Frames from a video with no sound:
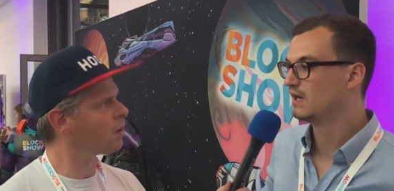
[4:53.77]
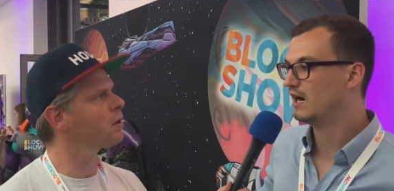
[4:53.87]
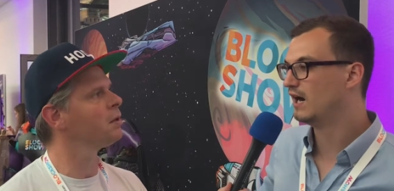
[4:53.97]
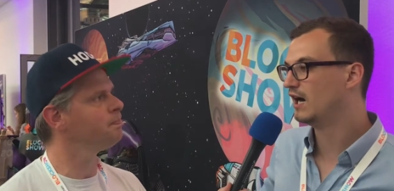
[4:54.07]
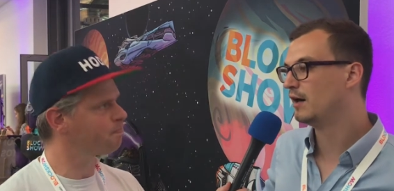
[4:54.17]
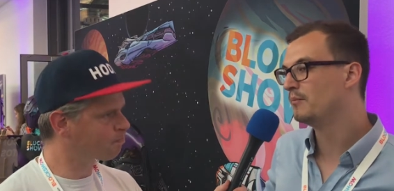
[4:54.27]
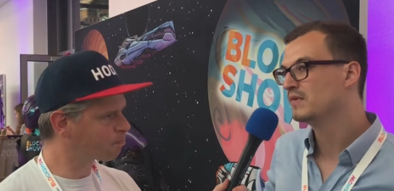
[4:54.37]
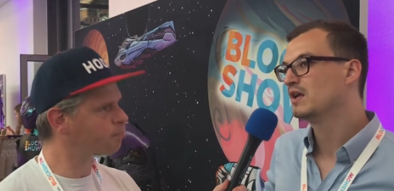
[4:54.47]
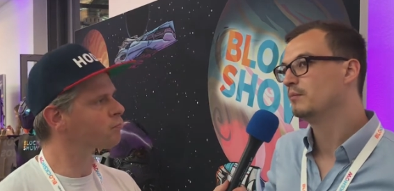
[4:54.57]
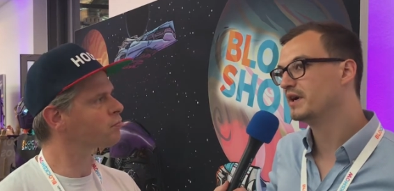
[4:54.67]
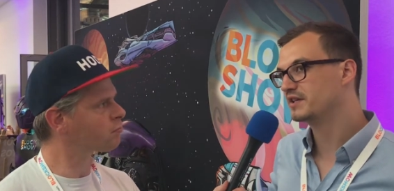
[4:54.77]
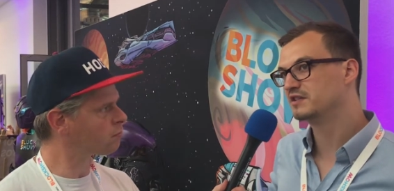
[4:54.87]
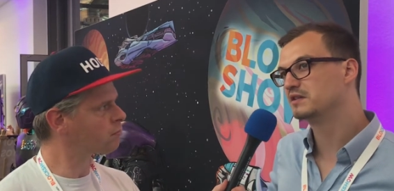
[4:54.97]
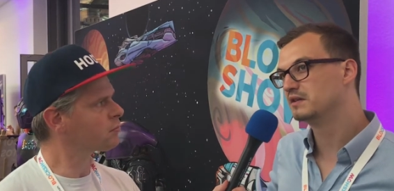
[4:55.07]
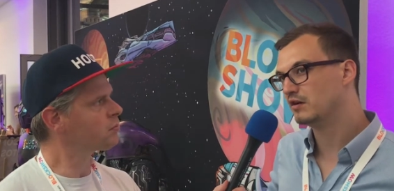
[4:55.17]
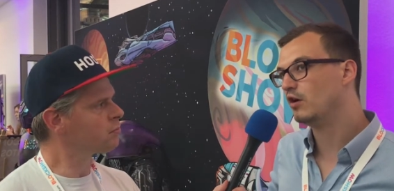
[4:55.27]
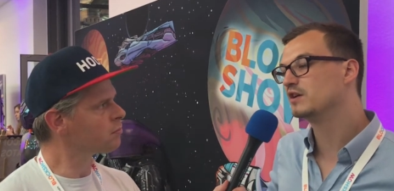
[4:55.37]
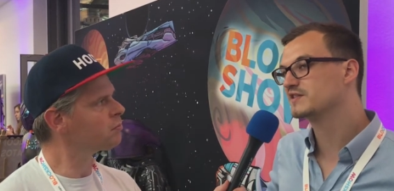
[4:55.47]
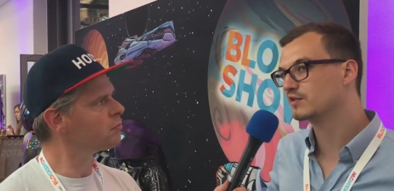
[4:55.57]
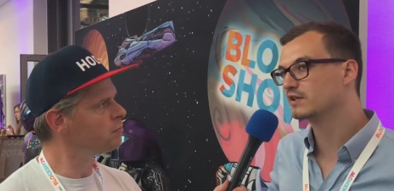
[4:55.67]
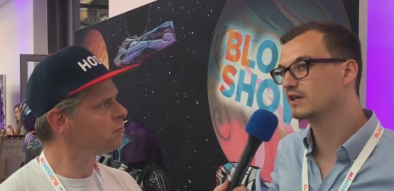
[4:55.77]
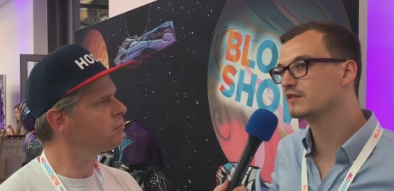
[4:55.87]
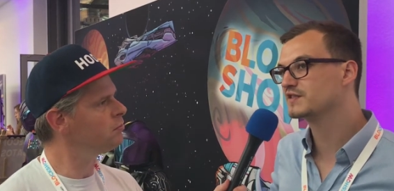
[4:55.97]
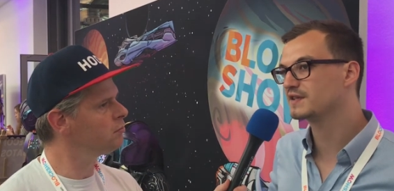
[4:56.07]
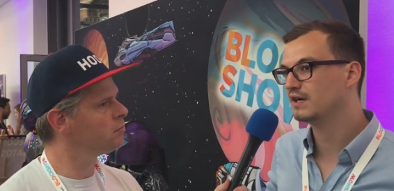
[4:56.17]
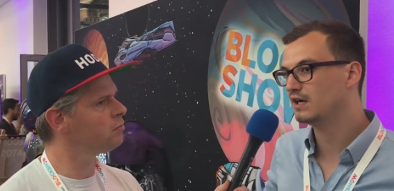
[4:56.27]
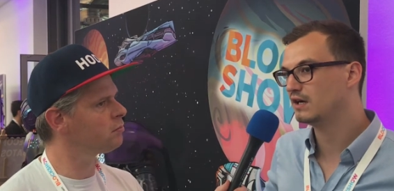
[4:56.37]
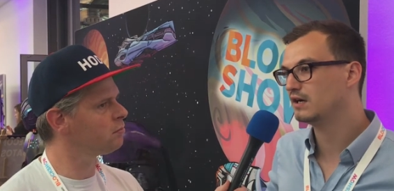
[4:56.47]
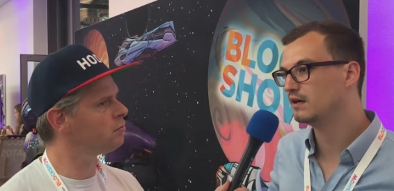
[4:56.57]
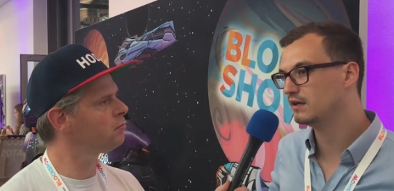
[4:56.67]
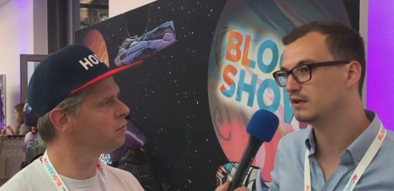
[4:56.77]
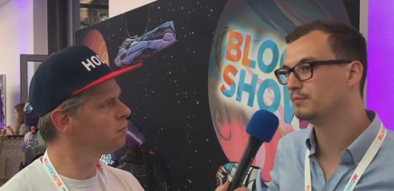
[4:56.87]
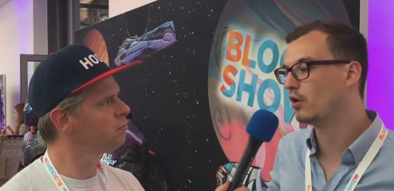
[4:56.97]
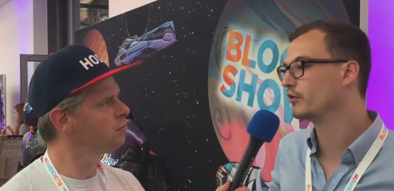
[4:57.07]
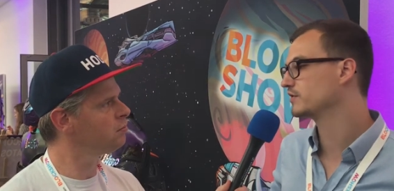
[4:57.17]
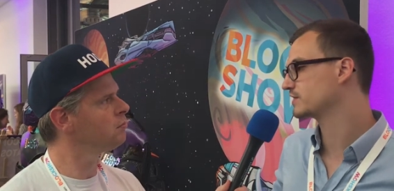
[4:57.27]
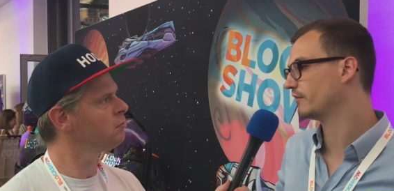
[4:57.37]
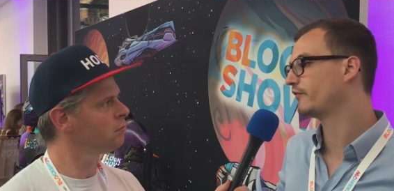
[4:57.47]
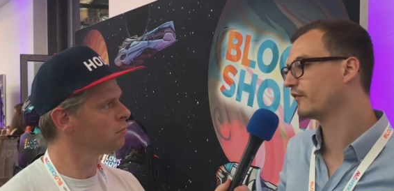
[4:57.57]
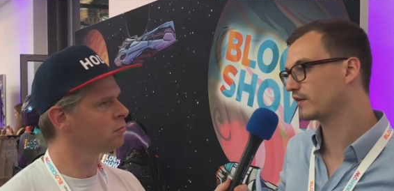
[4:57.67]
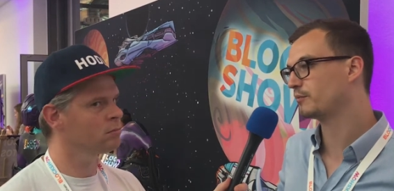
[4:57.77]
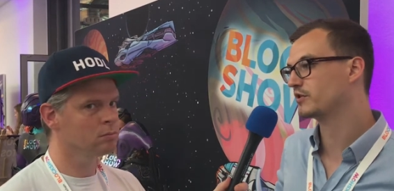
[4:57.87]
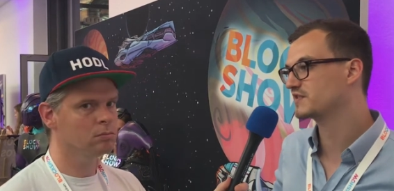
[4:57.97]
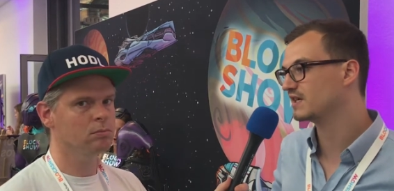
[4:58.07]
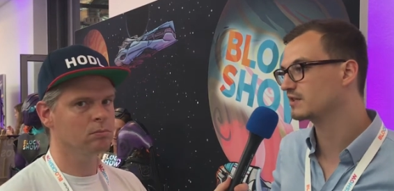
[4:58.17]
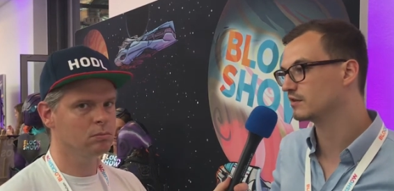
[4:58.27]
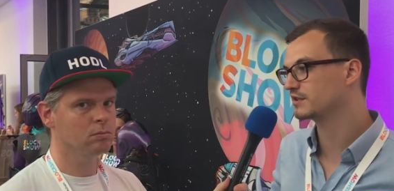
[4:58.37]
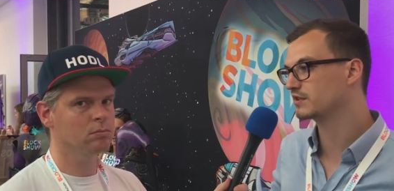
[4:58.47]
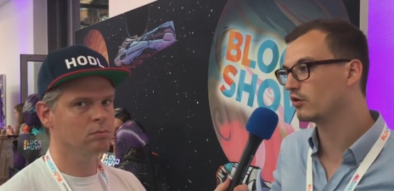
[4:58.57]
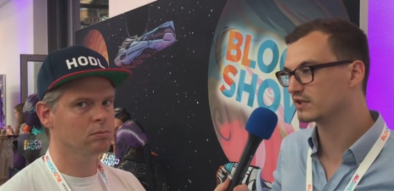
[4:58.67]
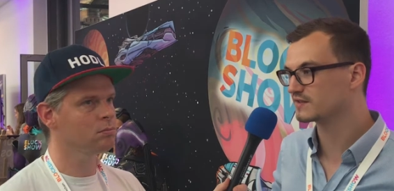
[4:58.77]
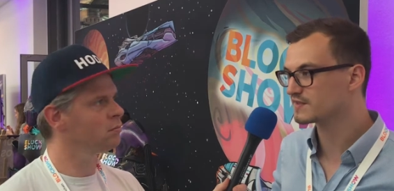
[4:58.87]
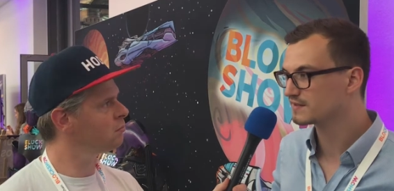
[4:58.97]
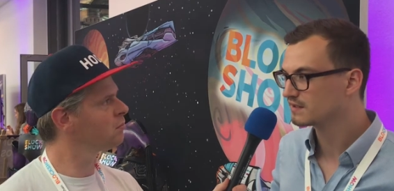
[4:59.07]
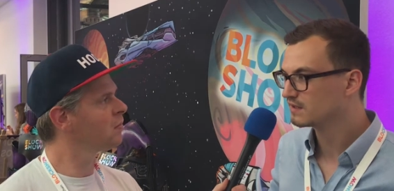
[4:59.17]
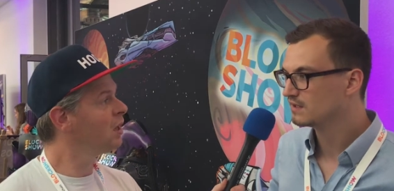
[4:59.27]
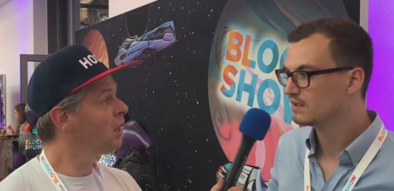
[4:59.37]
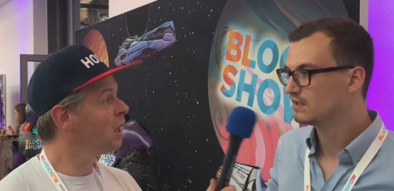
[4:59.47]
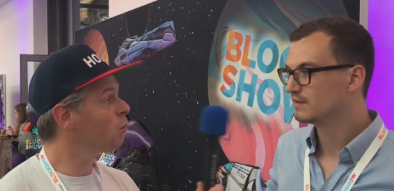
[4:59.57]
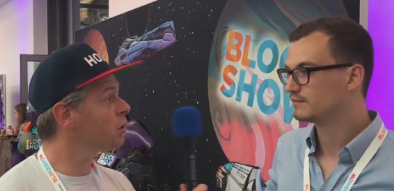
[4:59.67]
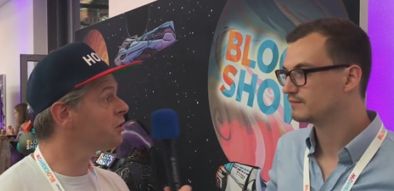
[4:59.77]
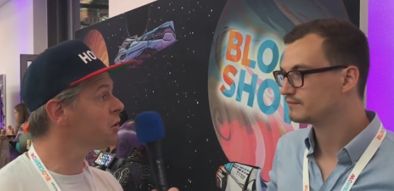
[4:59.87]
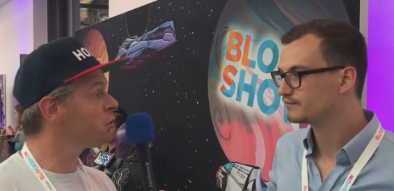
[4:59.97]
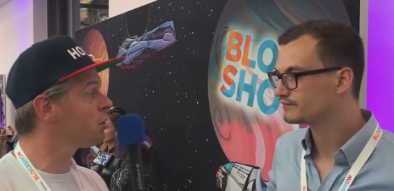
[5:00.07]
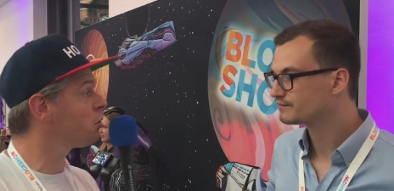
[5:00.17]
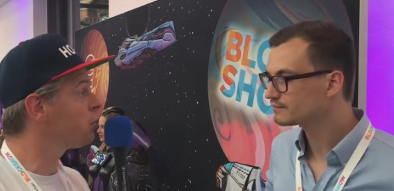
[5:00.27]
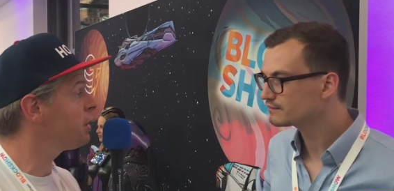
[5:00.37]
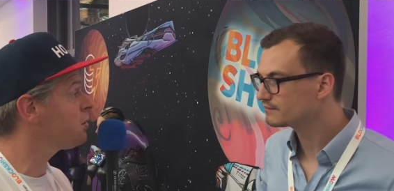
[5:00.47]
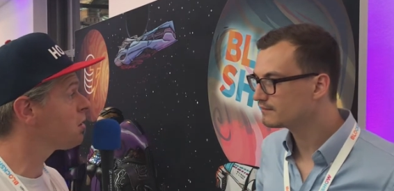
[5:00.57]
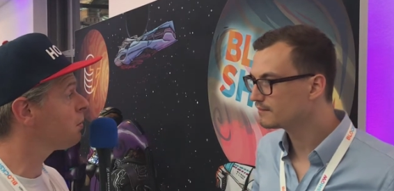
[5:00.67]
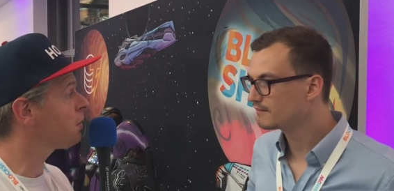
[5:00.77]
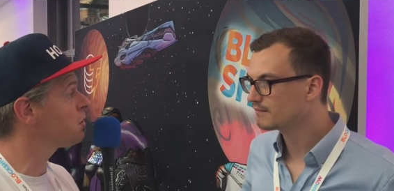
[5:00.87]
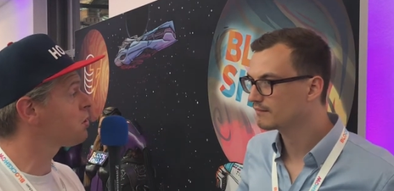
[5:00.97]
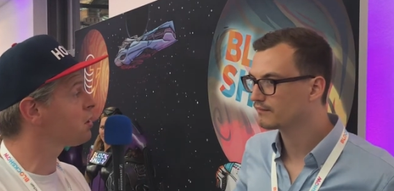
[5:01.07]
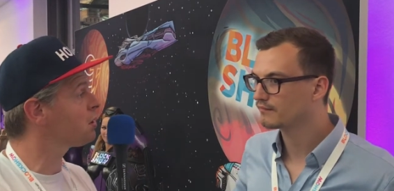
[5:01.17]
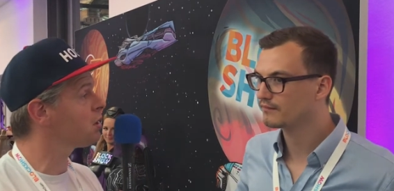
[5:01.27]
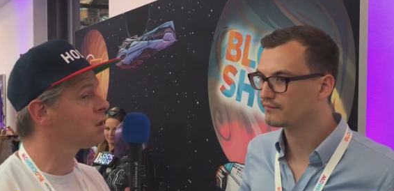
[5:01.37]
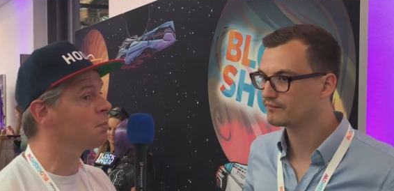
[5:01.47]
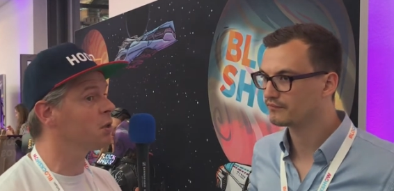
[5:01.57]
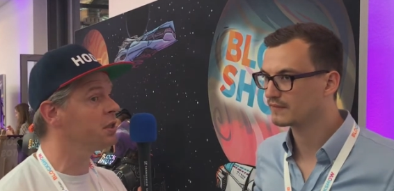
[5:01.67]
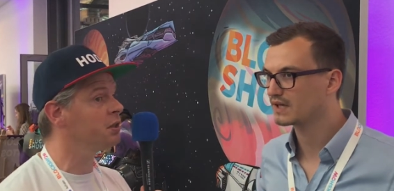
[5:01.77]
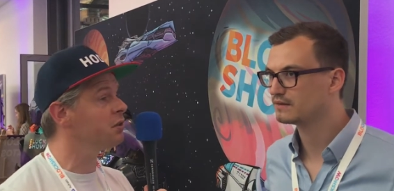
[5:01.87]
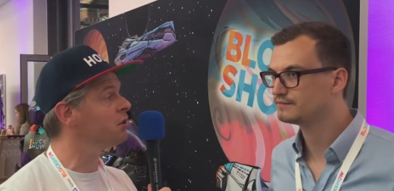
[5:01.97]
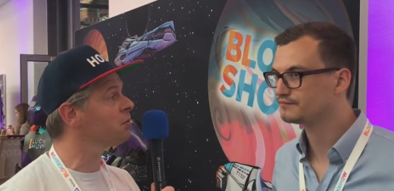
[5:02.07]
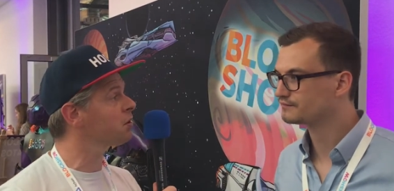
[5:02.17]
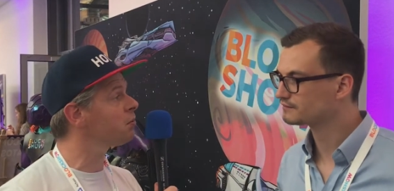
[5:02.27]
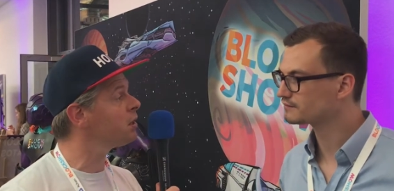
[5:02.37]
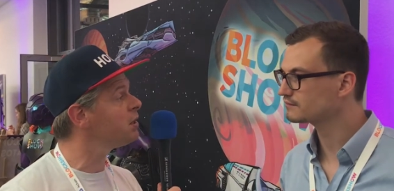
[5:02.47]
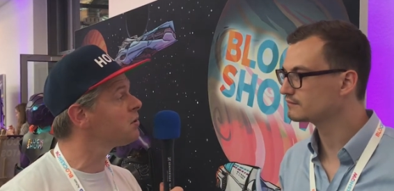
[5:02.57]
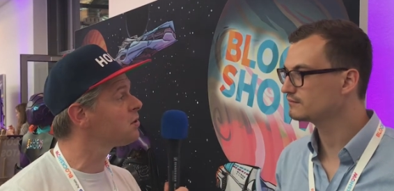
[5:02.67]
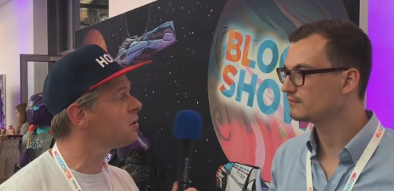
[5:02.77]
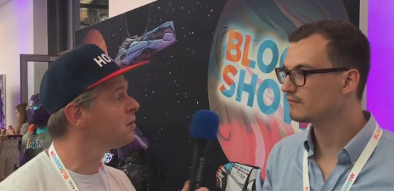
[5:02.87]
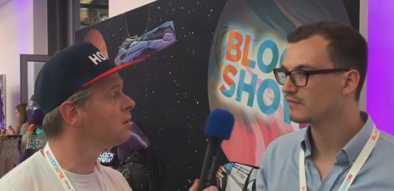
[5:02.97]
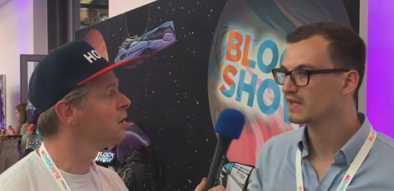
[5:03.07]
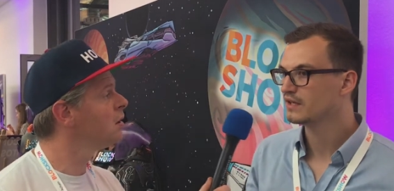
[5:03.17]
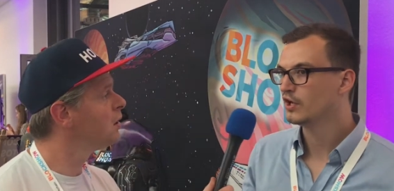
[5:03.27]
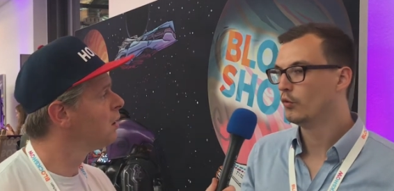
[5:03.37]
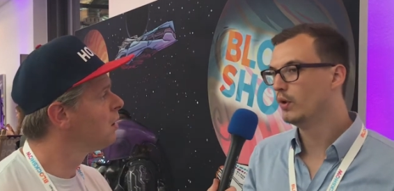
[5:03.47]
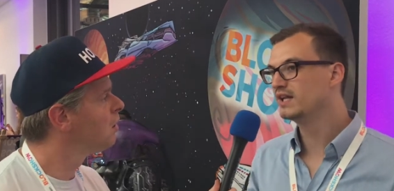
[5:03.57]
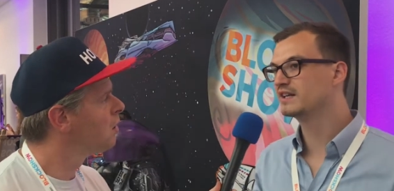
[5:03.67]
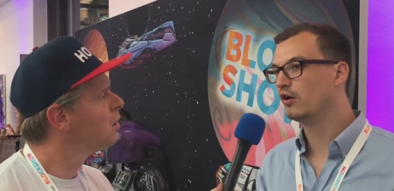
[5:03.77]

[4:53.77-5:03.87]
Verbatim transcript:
Speaker 1: um, but it also gives uh, a bonus of 50% on the tokens.
Speaker 2: What do you want to raise? How much uh, money do you want to raise?
Speaker 1: Well, the